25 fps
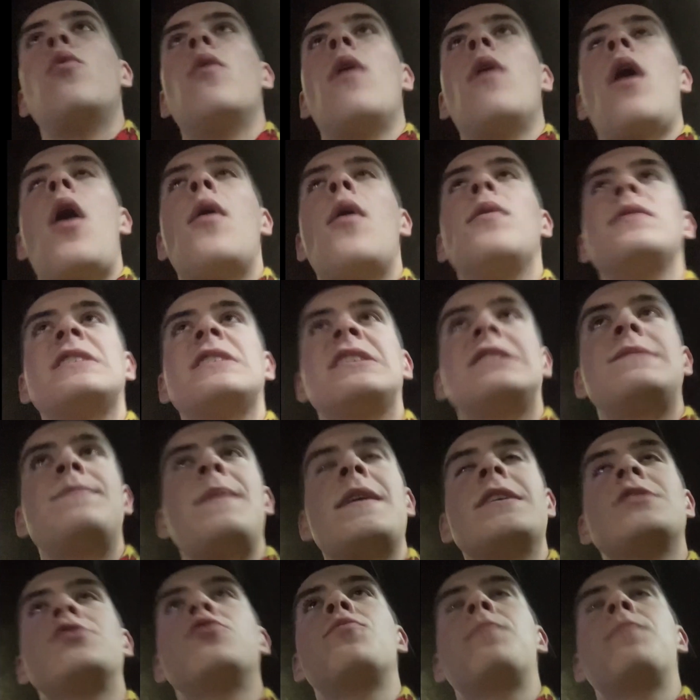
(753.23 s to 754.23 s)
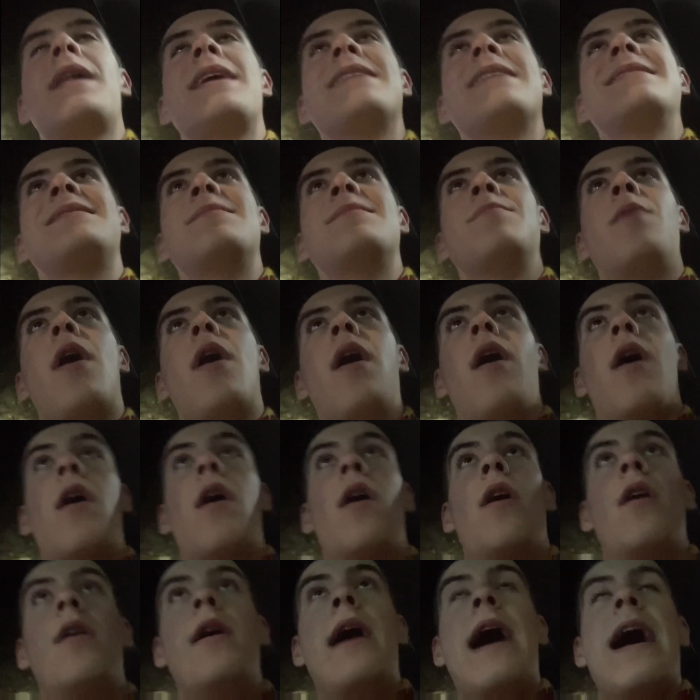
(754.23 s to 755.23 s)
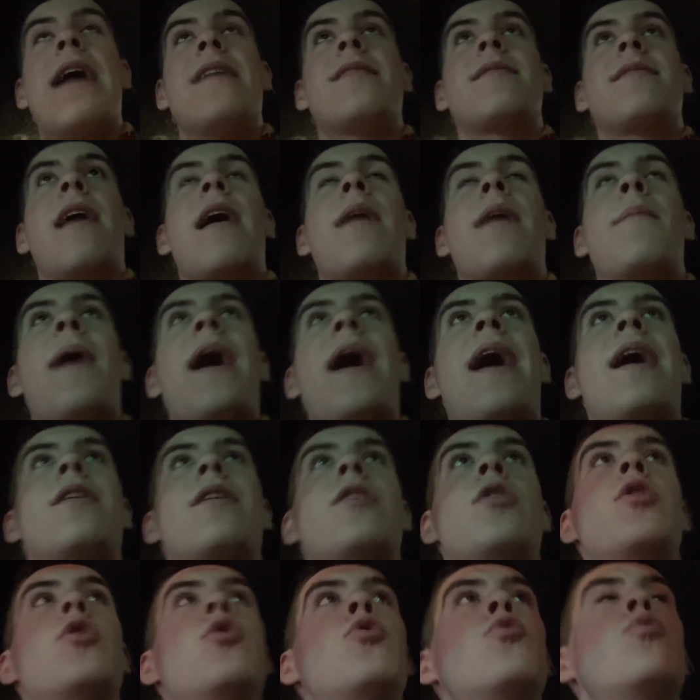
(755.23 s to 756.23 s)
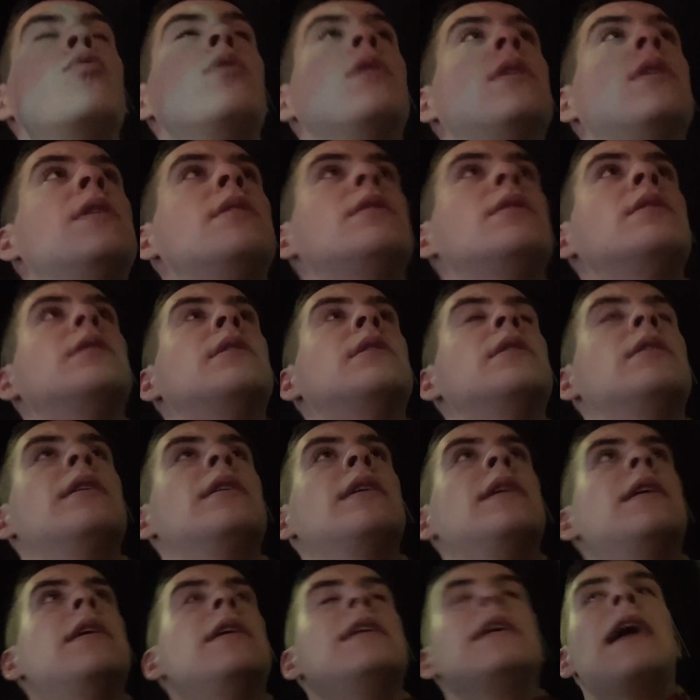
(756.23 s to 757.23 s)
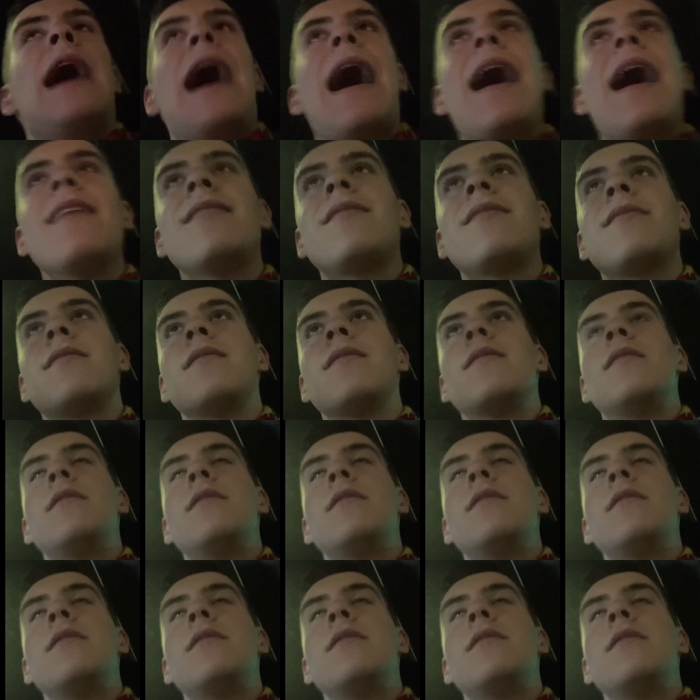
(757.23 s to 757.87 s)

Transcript: hold a special place in my heart as a man who has